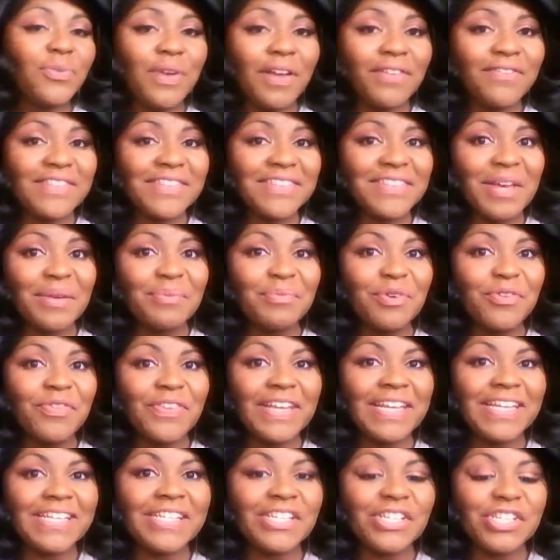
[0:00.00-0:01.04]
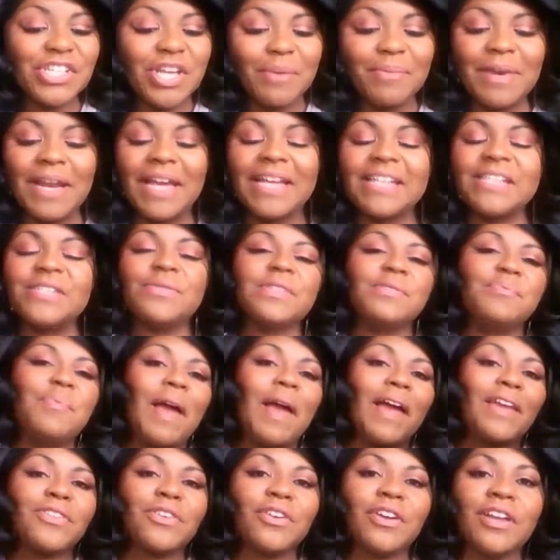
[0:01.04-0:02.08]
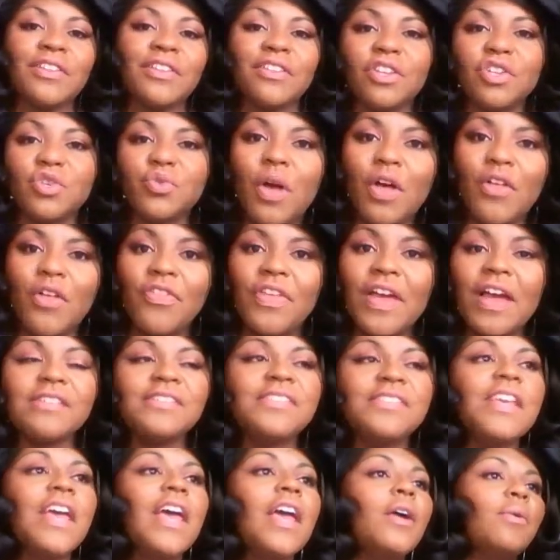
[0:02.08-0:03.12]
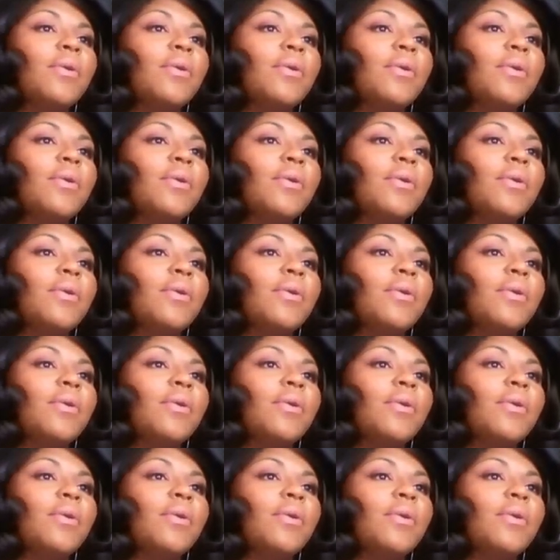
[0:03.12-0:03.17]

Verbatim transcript: we have the sun moving into Gemini, so it's back there in the 12th house.